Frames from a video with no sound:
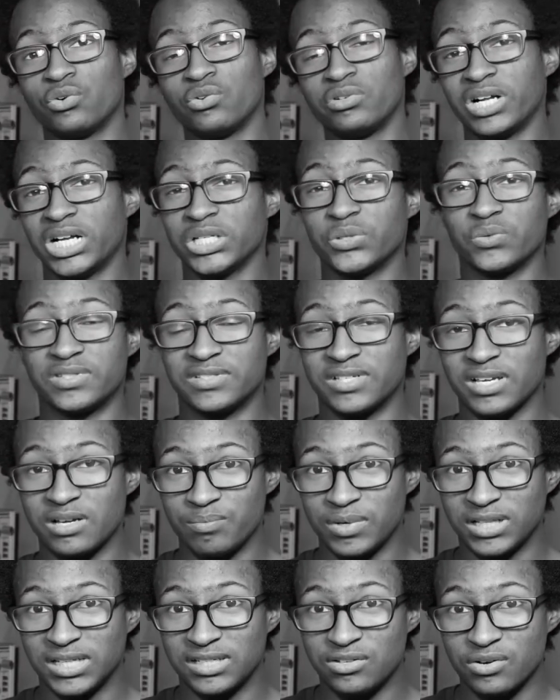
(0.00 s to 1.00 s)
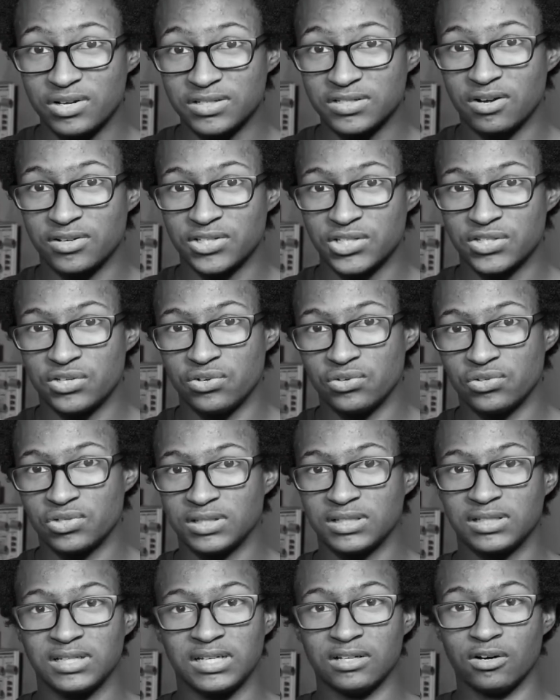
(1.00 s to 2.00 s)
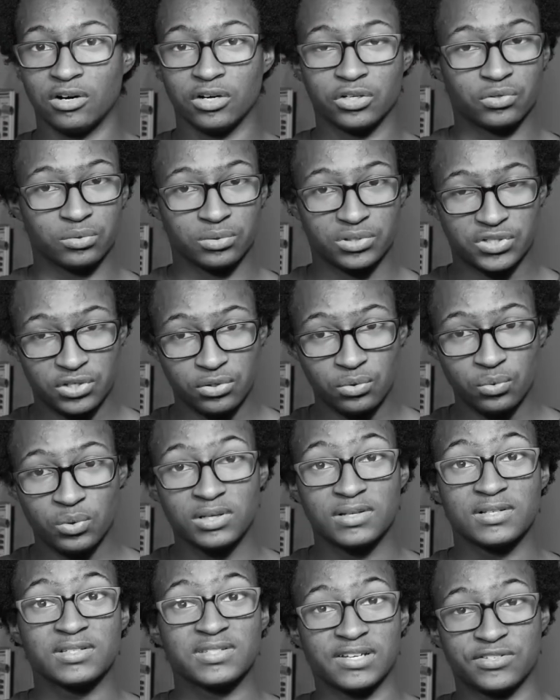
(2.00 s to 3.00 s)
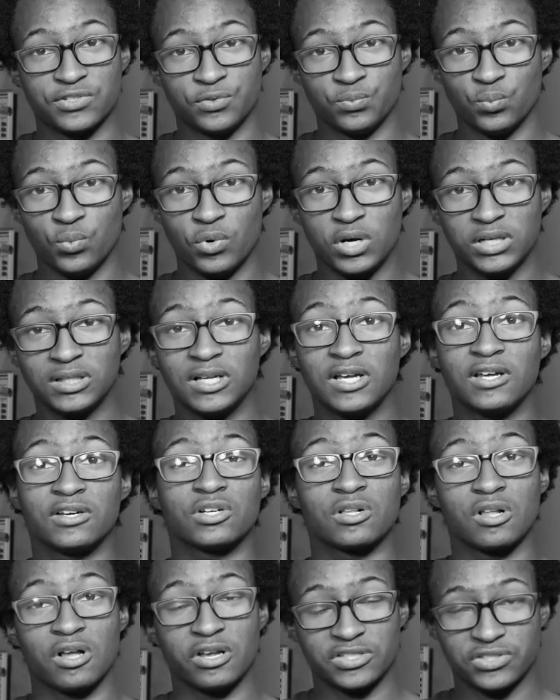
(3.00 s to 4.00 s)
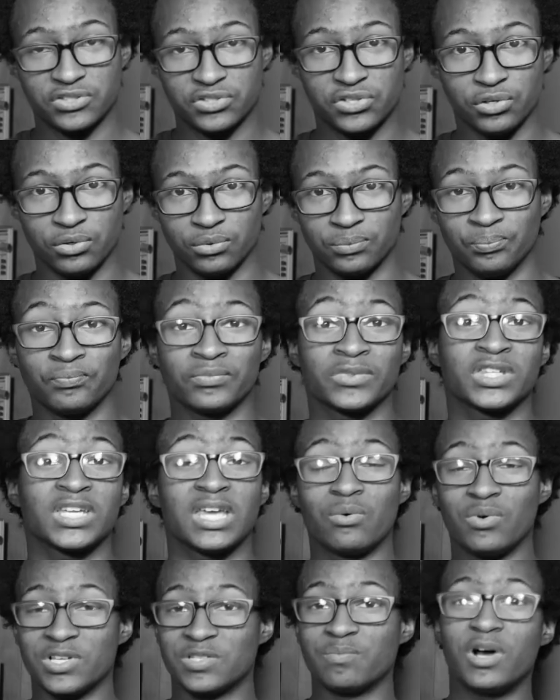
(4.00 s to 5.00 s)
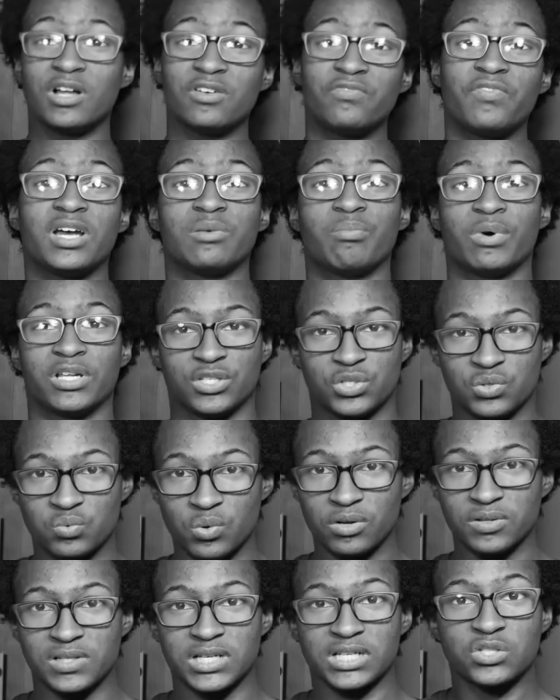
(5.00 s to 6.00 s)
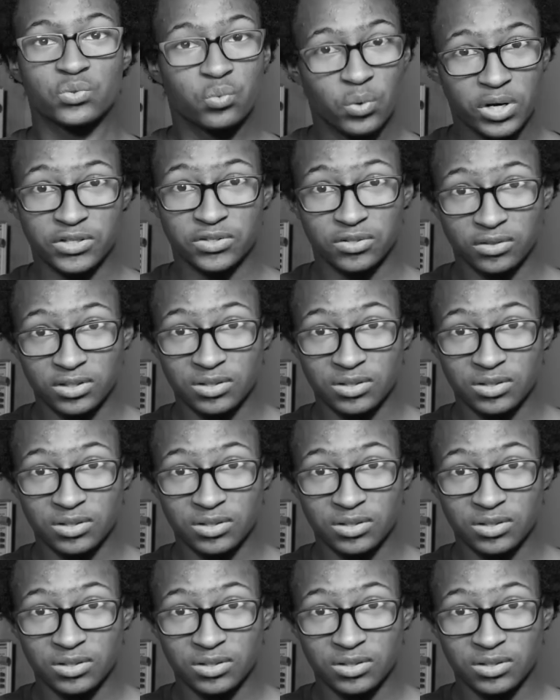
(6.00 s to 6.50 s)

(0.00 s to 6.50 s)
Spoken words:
College was set up in the U.S. Constitution in Article 2, Section 1, Clause 2, and was modified by the 12th and 23rd